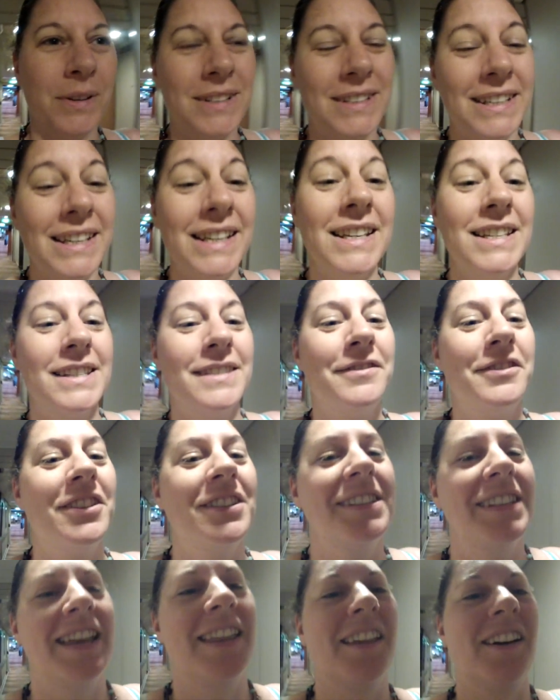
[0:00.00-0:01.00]
Today's the
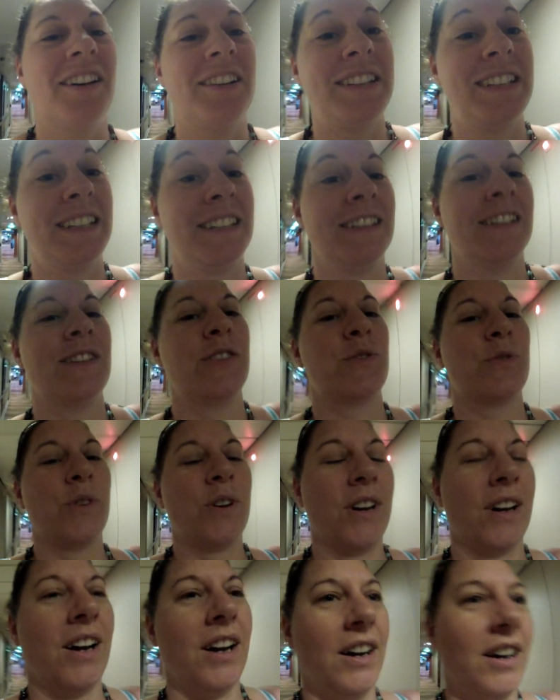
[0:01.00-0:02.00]
first day that I didn't destroy
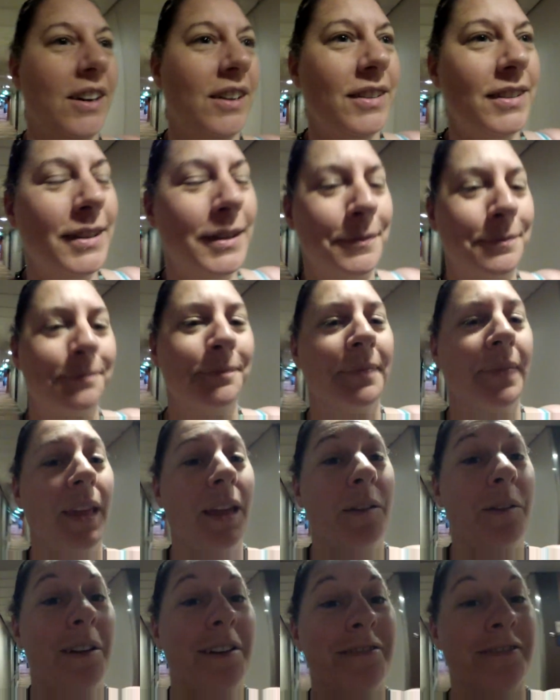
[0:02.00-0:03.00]
a card.
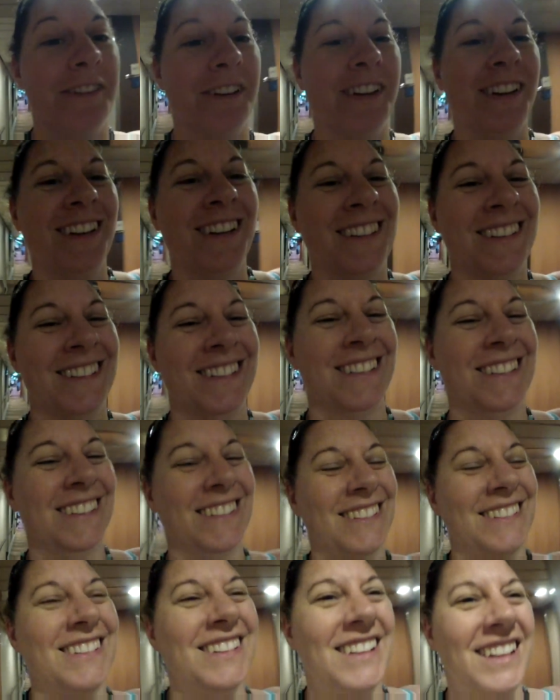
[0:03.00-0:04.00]
However,
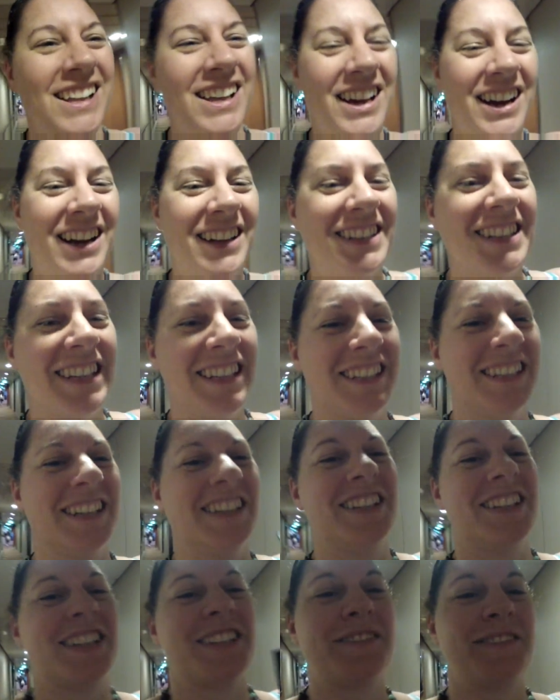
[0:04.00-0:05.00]
I did
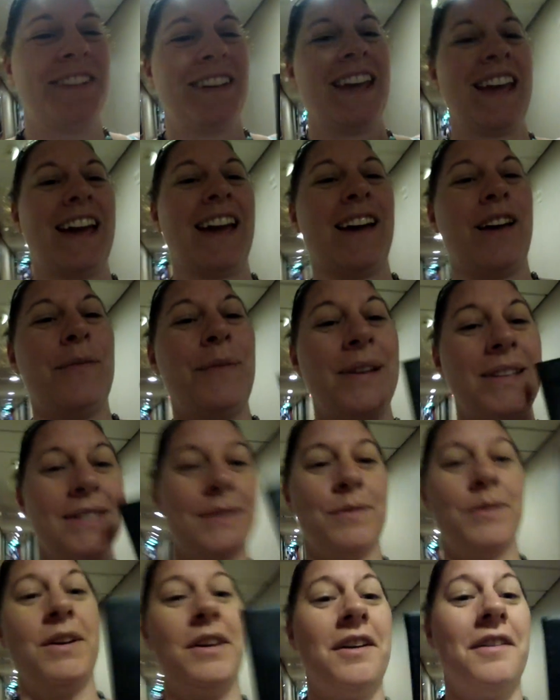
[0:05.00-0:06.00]
just forget. I picked
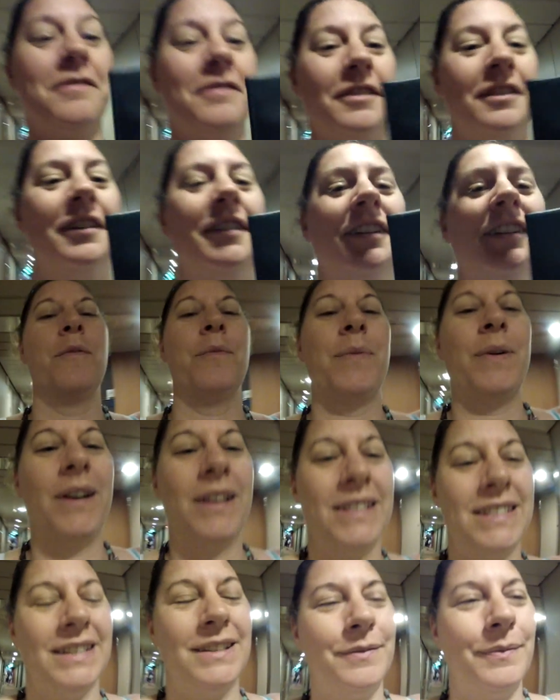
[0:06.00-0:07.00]
up the cover, but I
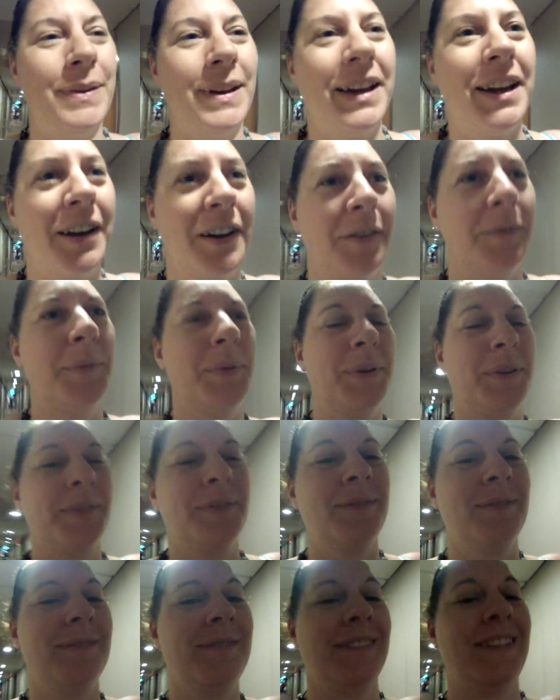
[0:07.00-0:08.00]
didn't pick up
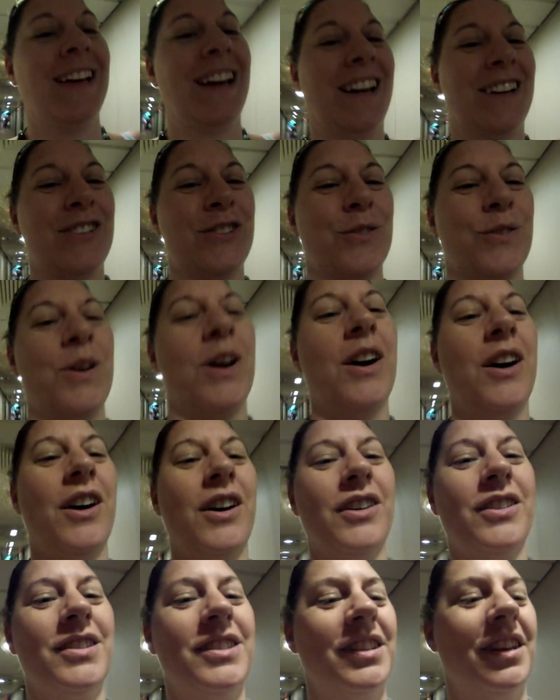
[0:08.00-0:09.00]
the actual
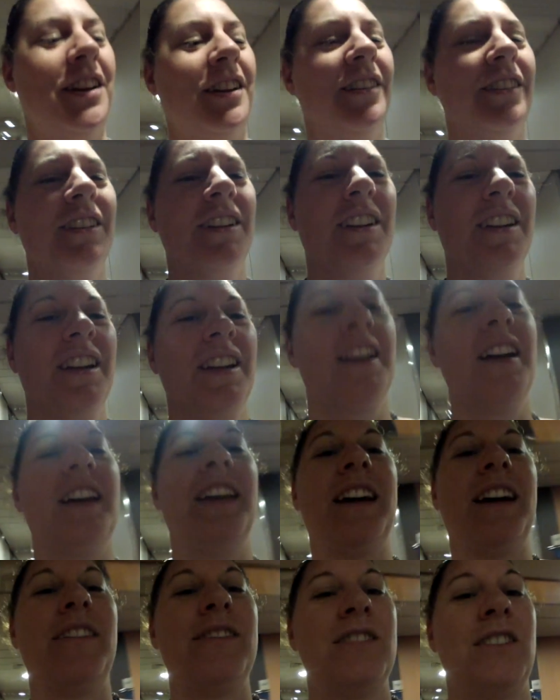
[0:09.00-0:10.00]
card, so I
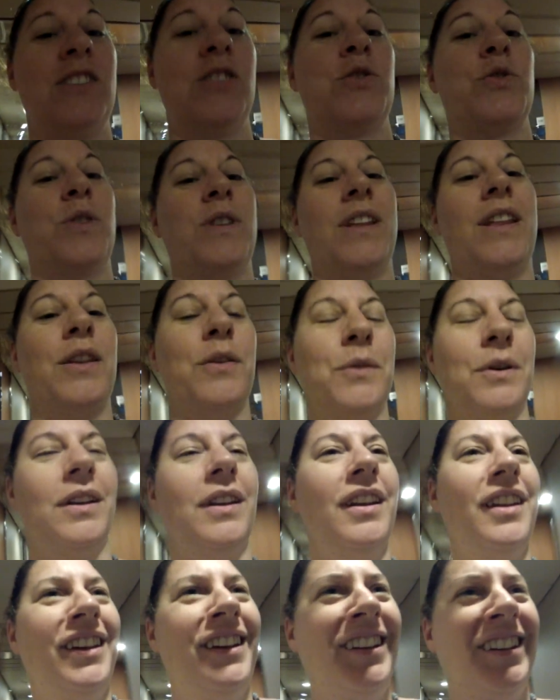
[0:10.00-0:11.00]
now have to destroy the other one.
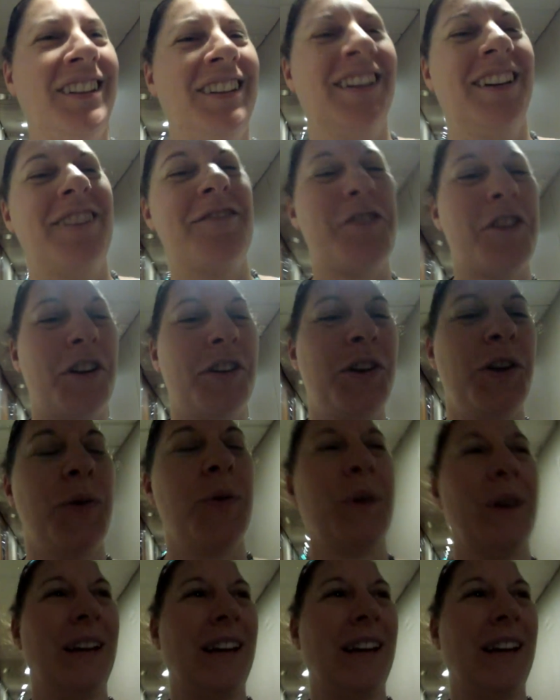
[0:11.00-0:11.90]
I've got a new one